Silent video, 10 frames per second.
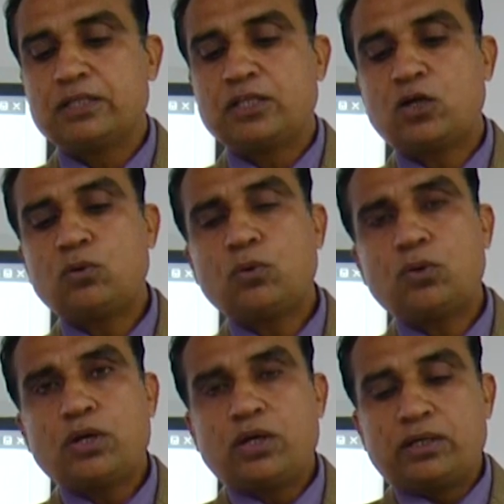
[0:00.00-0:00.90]

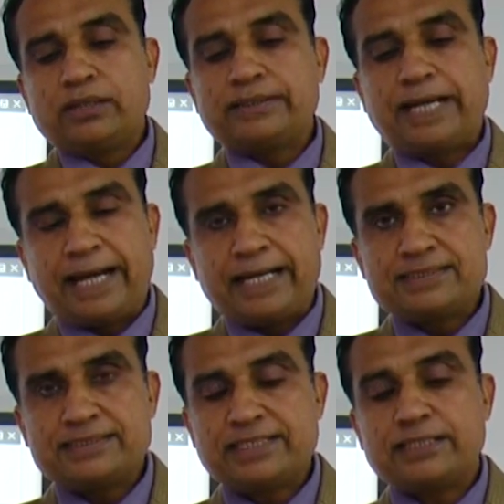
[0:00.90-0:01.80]
Now, the
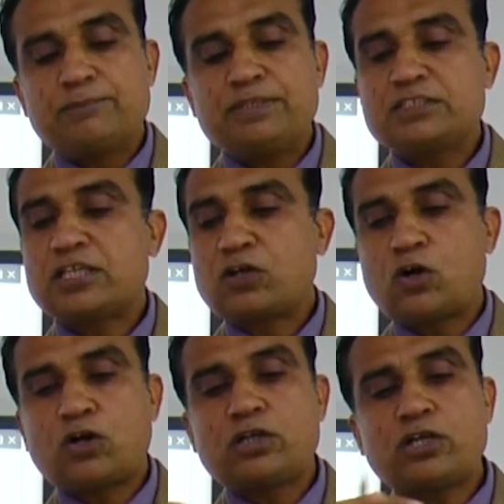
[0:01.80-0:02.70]
adjacent means the
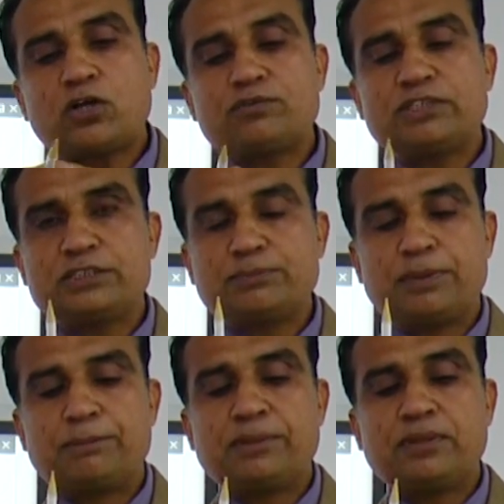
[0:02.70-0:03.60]
corner of this
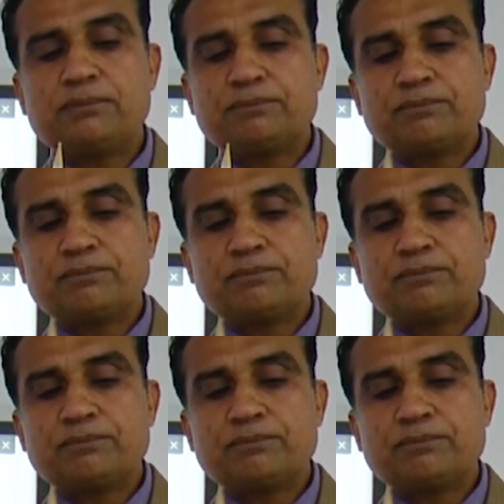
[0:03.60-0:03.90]
paper.